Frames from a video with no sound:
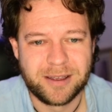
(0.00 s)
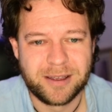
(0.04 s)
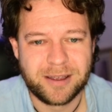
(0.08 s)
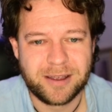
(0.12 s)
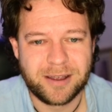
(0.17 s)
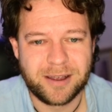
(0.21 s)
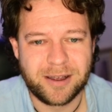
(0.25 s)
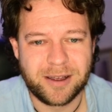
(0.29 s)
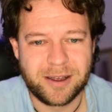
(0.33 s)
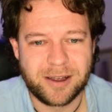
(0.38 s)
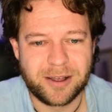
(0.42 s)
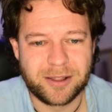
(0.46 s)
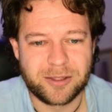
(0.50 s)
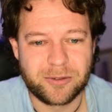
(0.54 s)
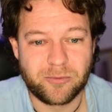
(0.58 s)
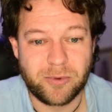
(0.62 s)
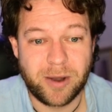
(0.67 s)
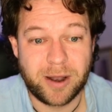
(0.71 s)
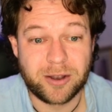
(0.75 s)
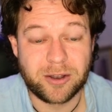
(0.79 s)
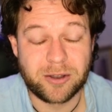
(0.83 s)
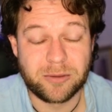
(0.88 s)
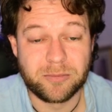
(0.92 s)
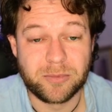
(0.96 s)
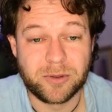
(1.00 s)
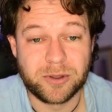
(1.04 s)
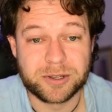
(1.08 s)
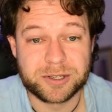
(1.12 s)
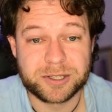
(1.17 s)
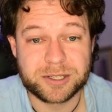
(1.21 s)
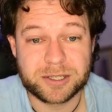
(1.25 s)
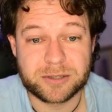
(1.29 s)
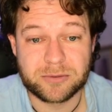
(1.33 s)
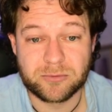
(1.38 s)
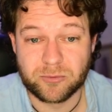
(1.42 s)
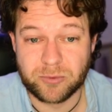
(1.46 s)
The
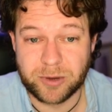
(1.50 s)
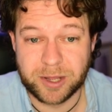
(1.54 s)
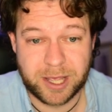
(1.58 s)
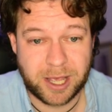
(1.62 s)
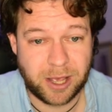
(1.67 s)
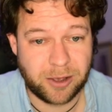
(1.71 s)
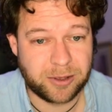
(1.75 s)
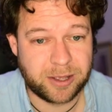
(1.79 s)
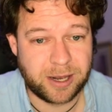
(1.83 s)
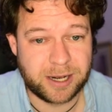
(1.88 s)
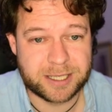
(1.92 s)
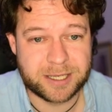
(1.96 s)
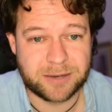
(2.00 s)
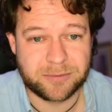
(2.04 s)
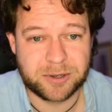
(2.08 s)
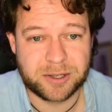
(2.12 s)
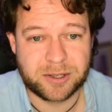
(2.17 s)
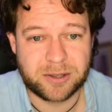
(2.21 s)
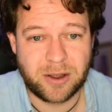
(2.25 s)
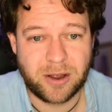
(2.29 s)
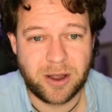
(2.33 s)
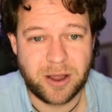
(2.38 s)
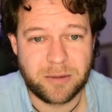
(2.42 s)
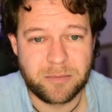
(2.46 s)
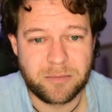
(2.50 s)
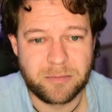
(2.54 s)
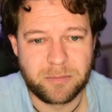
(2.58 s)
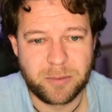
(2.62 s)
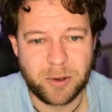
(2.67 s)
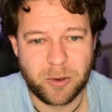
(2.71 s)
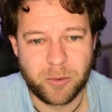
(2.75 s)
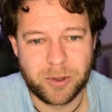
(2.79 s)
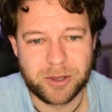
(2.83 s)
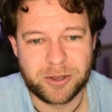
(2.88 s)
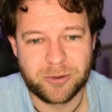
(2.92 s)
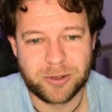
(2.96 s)
randomness recalculates every time,
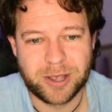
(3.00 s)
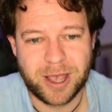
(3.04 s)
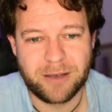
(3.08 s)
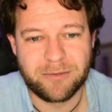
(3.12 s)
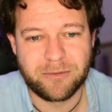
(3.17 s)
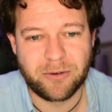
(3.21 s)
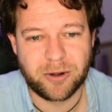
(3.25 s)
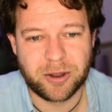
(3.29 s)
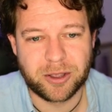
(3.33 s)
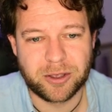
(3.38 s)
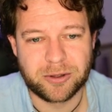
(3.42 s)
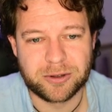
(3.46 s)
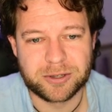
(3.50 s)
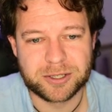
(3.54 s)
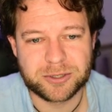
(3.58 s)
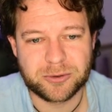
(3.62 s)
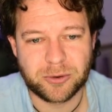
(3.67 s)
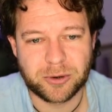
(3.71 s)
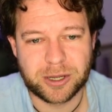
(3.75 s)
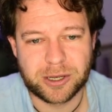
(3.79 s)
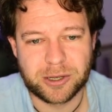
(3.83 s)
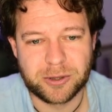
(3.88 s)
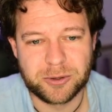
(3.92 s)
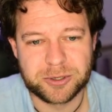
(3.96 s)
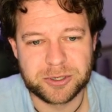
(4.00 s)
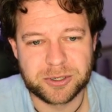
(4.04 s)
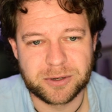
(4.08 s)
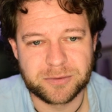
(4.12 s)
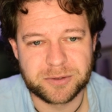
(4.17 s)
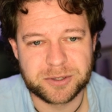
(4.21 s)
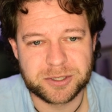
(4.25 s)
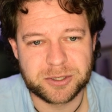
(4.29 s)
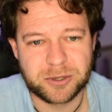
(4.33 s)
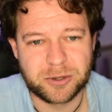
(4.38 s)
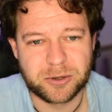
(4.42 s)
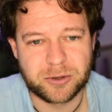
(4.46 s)
but we do get a very good, strong illusion of
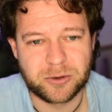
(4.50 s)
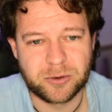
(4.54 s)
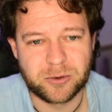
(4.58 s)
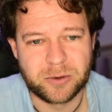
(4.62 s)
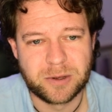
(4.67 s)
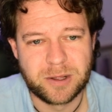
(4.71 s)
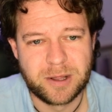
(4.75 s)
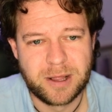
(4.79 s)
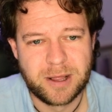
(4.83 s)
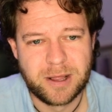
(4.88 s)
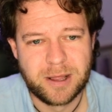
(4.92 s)
the circle.